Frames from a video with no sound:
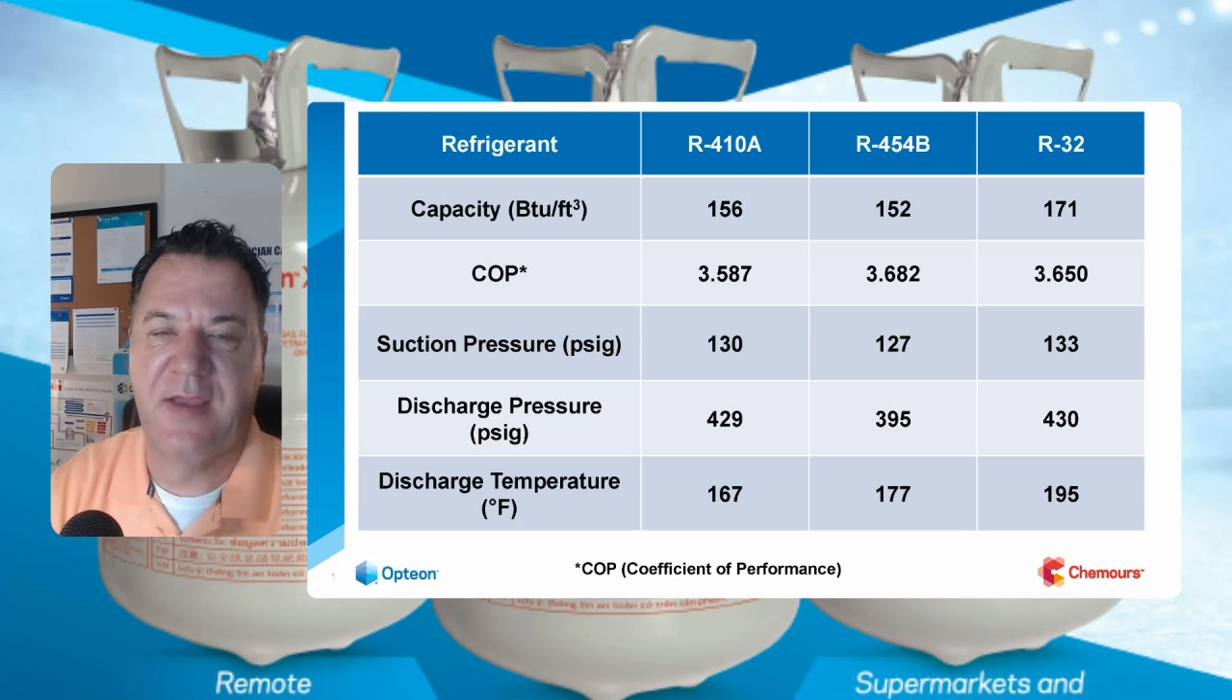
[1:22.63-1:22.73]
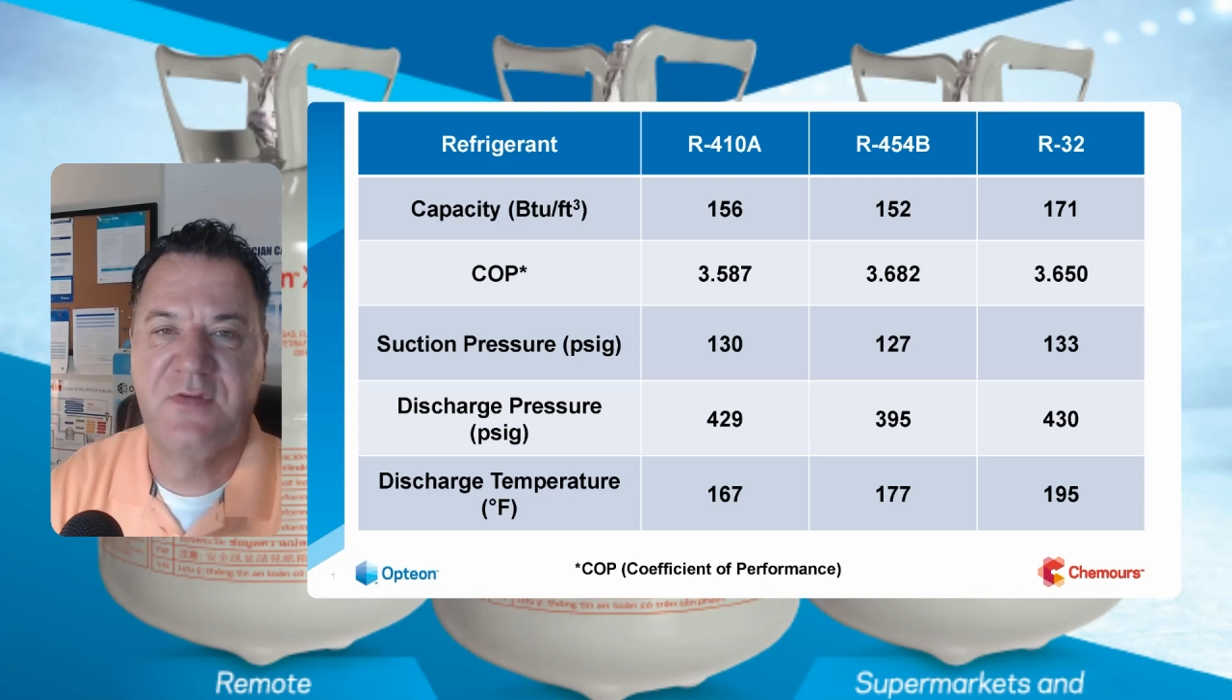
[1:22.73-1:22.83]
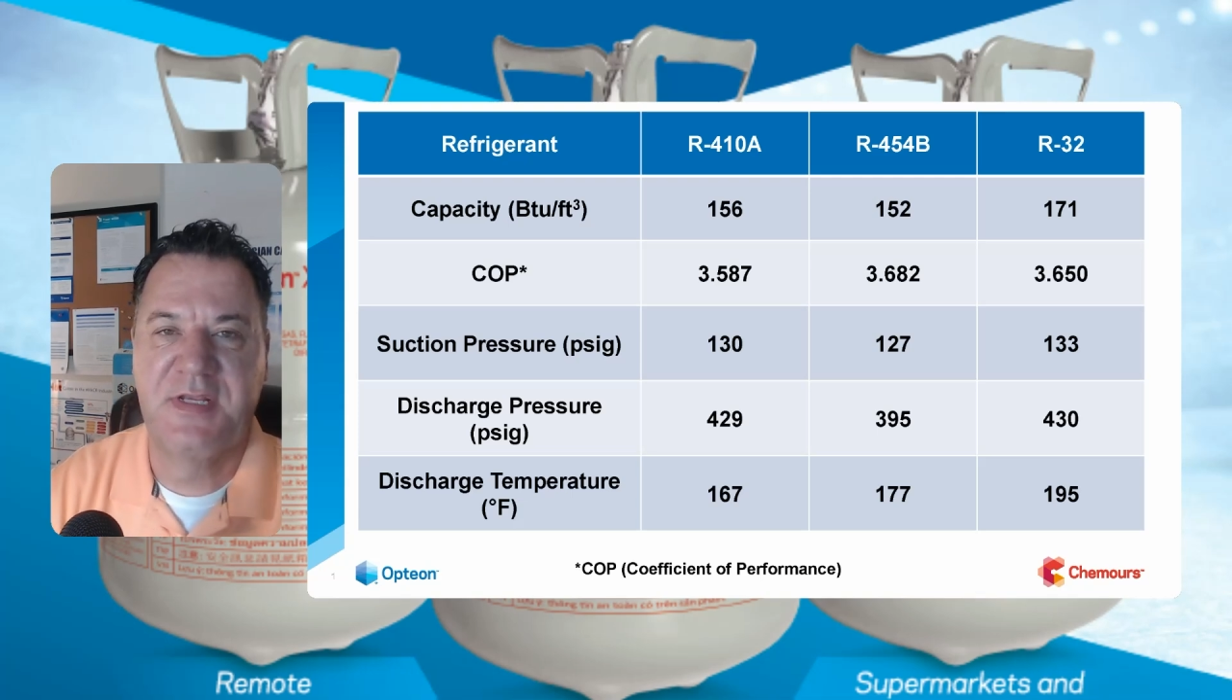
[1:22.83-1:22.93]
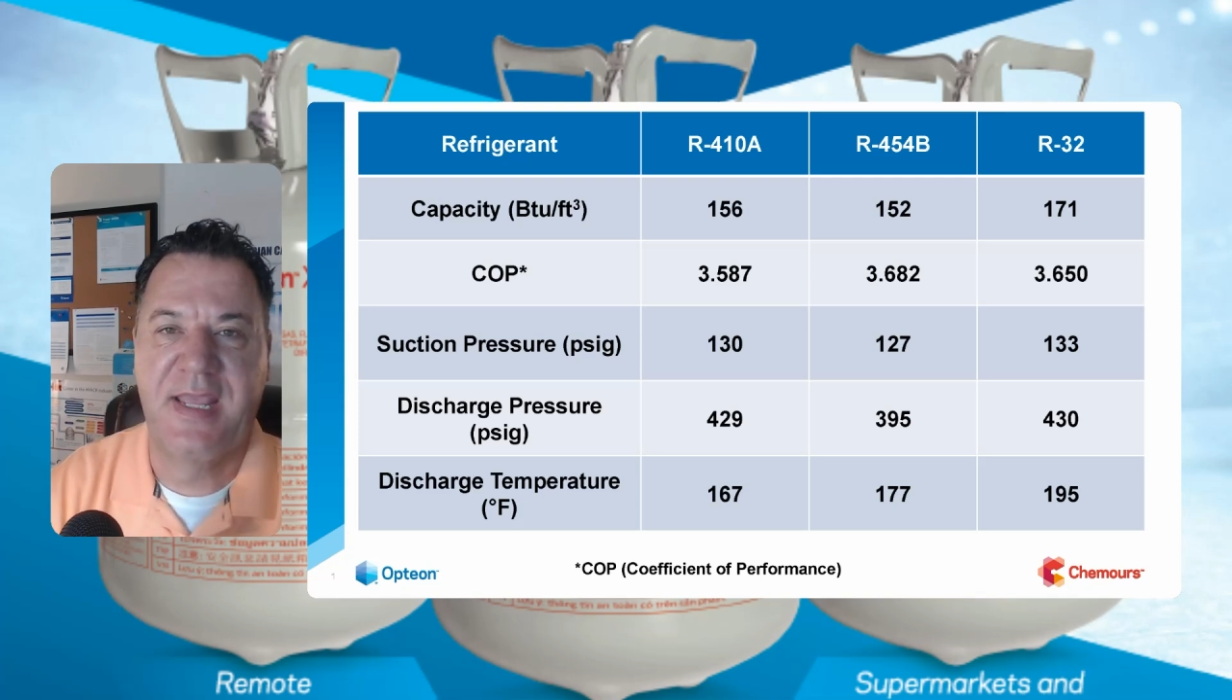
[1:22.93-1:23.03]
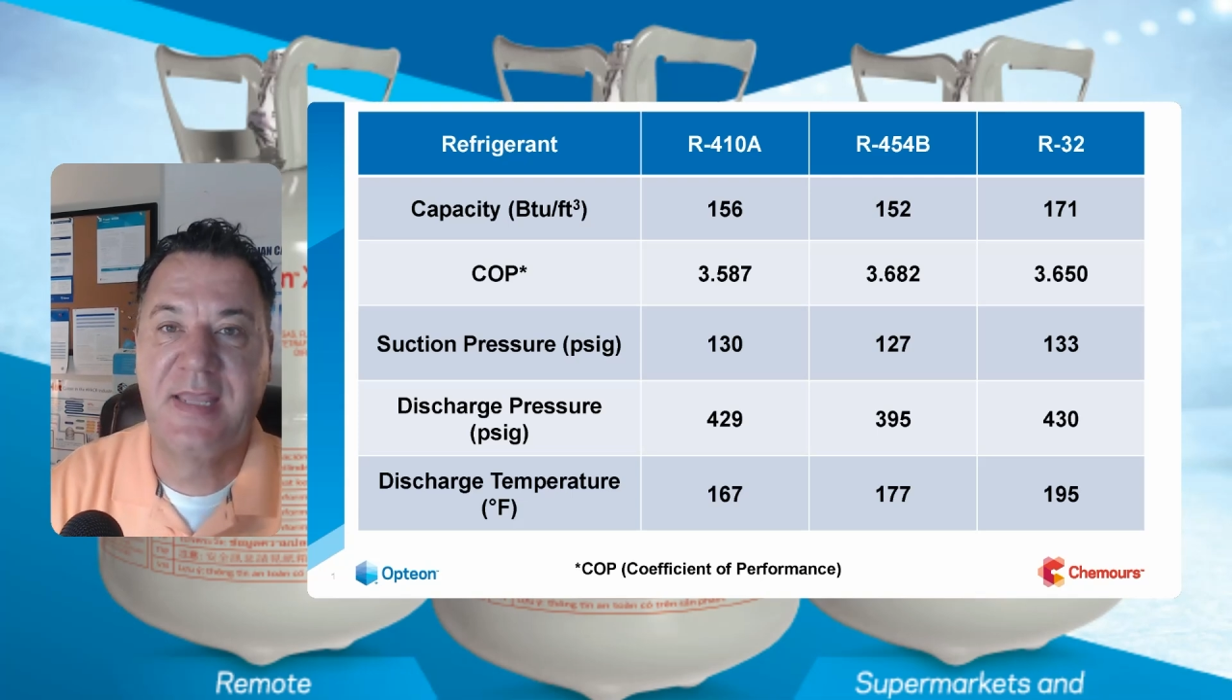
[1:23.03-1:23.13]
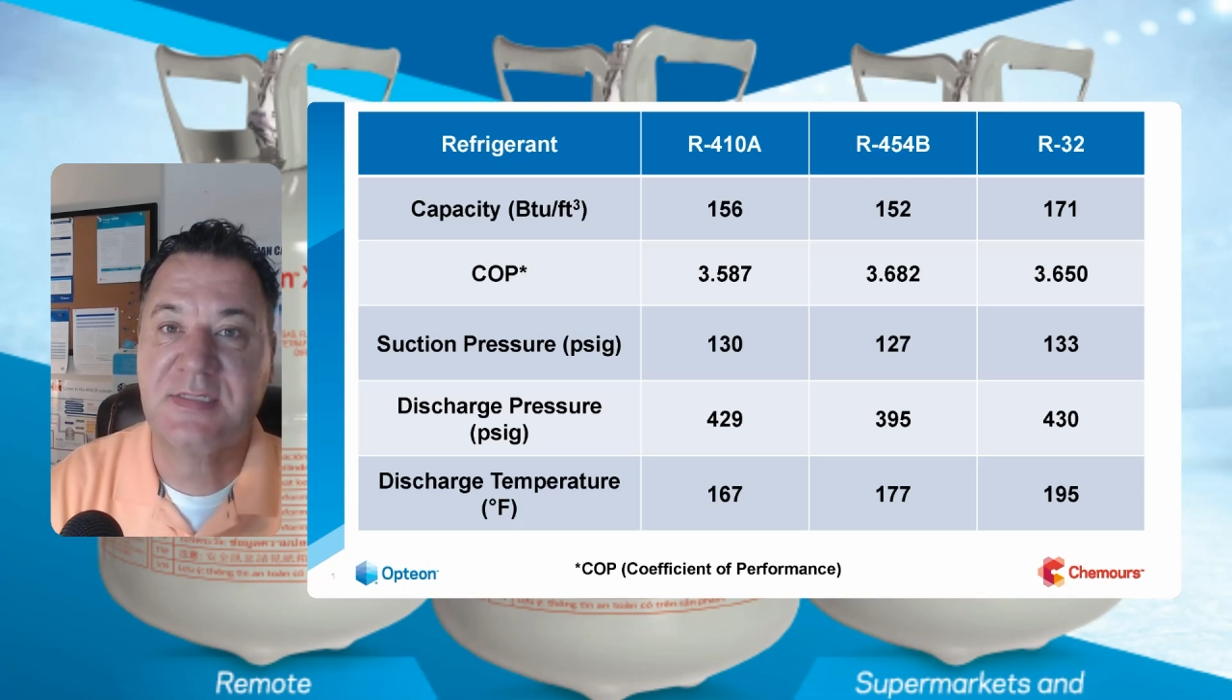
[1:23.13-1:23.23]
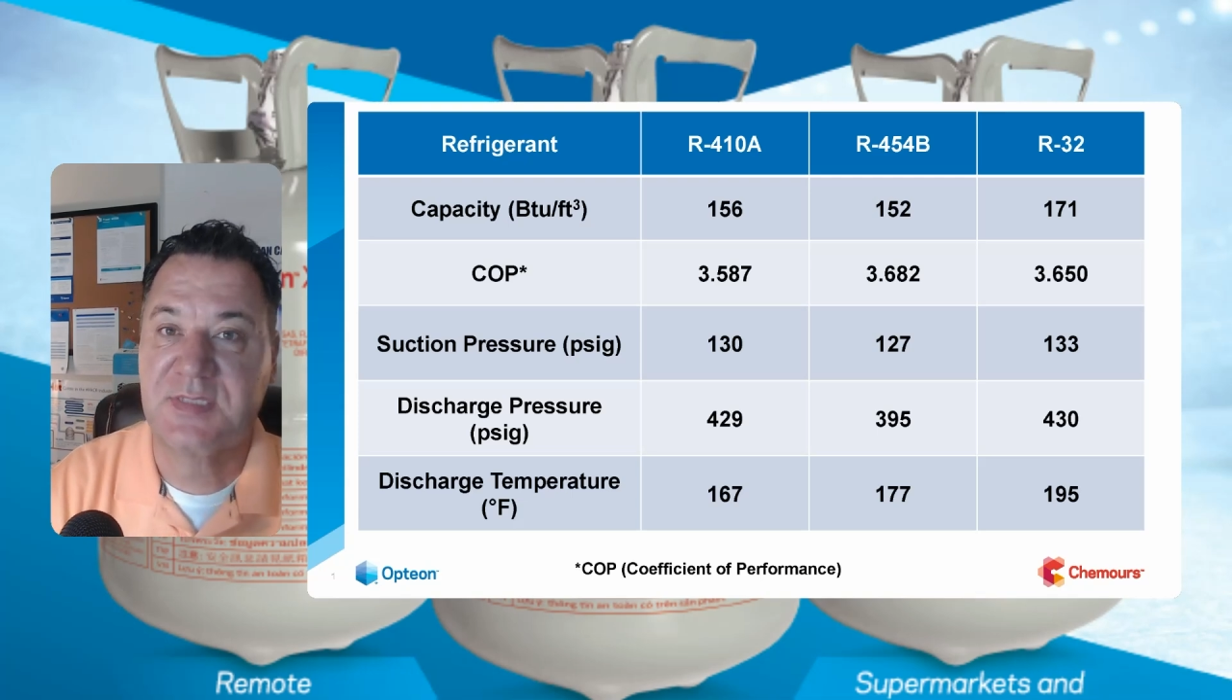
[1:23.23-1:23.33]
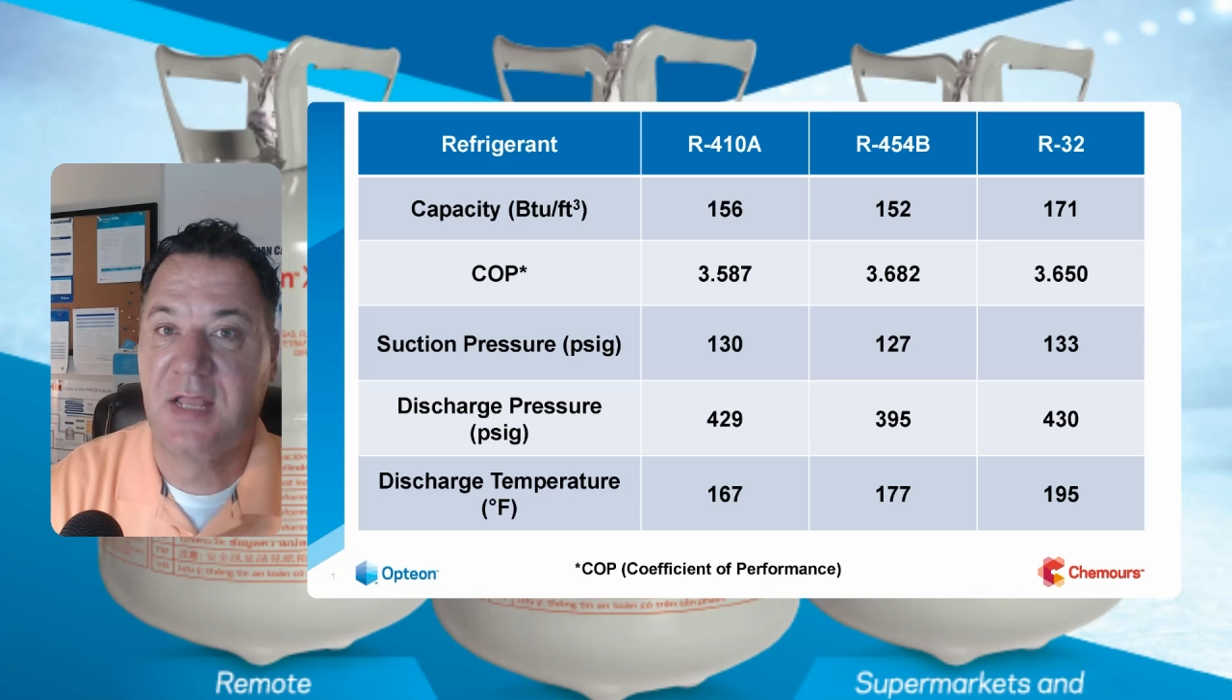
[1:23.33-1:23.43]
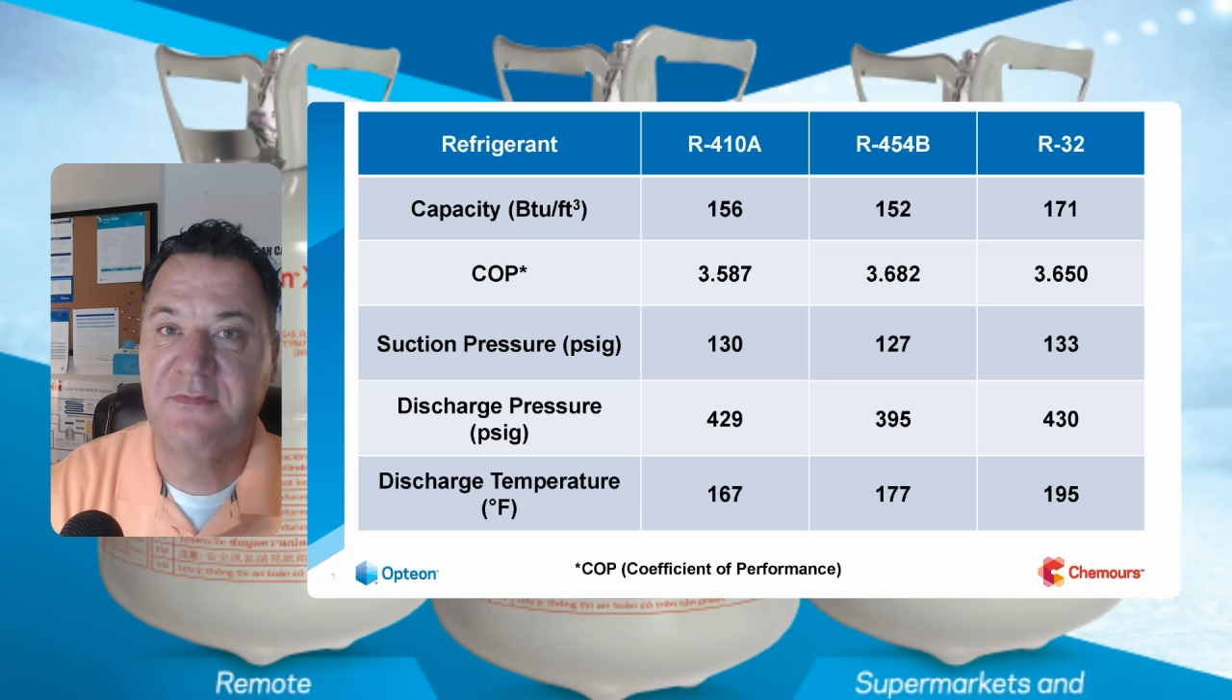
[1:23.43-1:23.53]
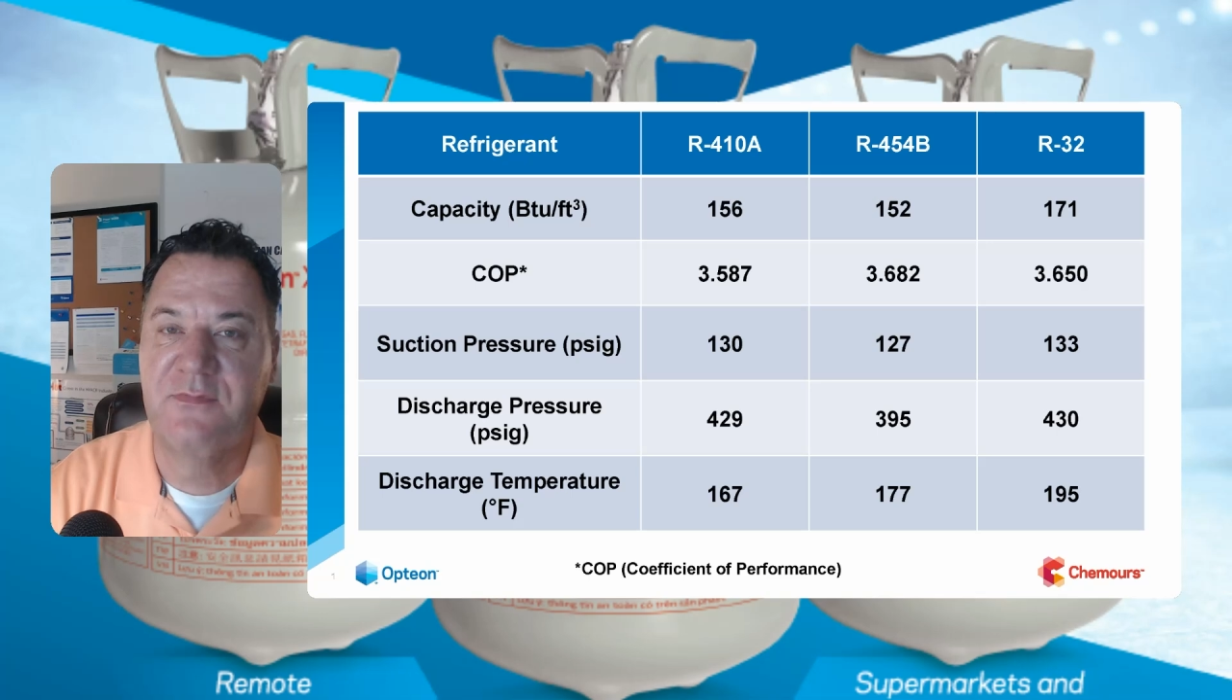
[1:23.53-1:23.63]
everyday stuff,